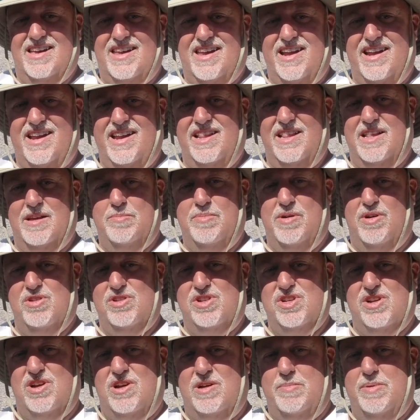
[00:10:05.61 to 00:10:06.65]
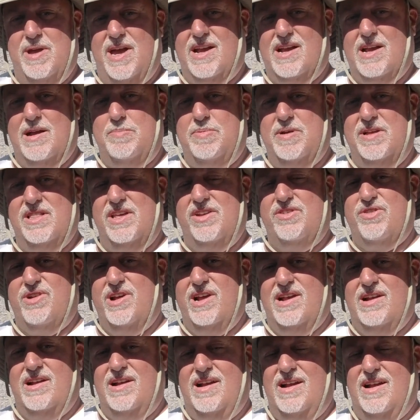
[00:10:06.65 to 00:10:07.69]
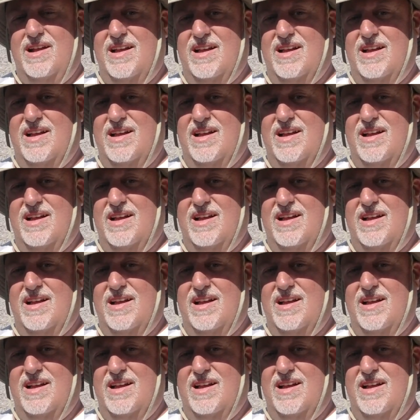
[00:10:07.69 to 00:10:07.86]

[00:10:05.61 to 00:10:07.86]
Getting the boat saw back up on the trailer.